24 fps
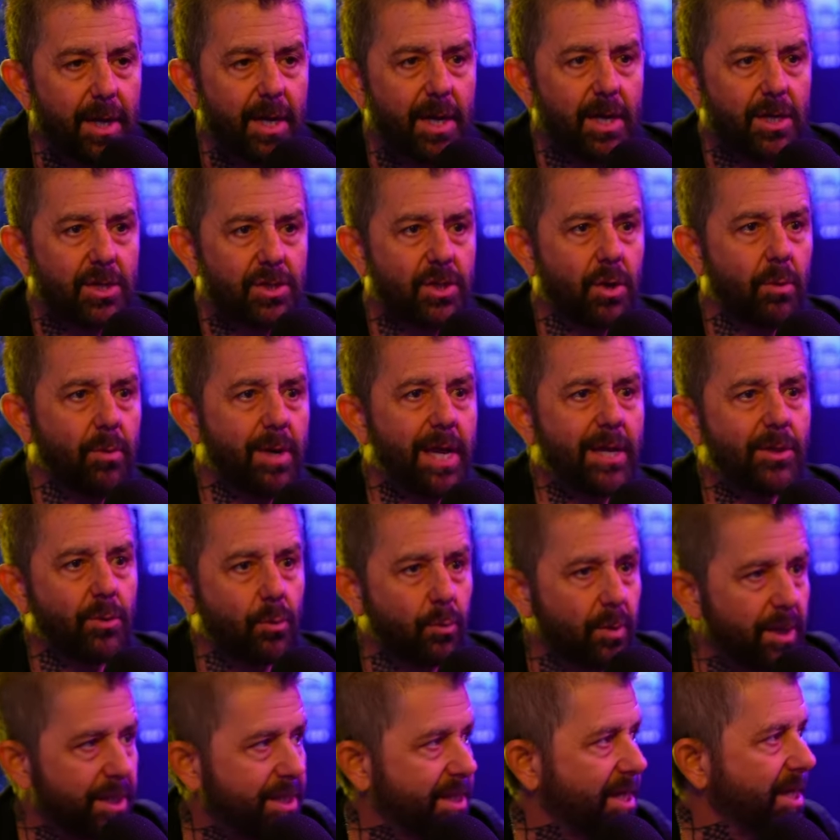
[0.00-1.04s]
So we had the
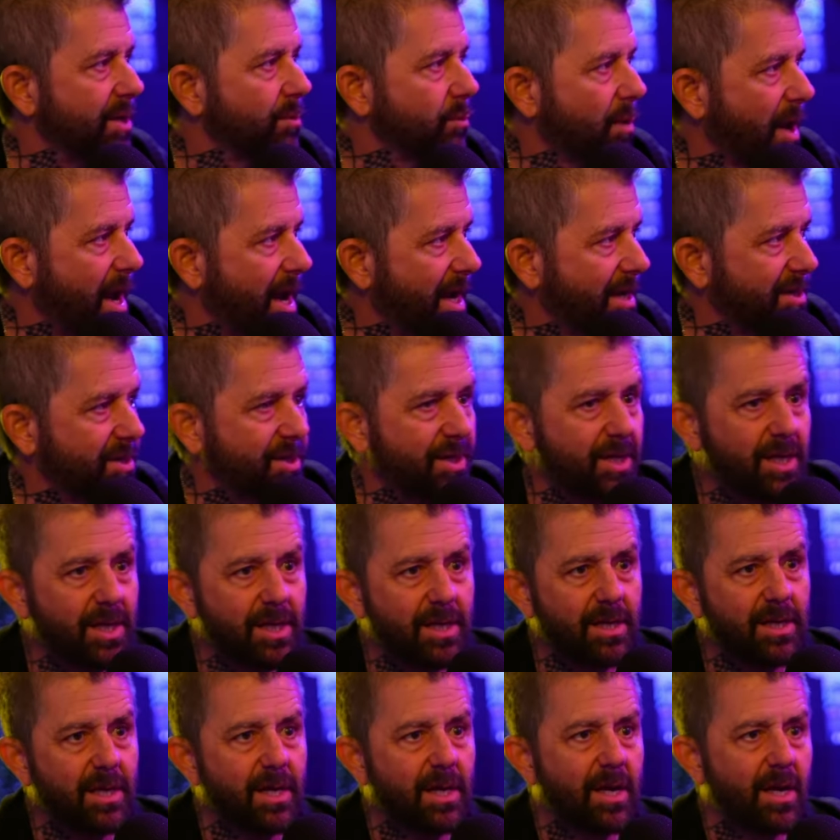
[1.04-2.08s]
Whiskey, Roxy.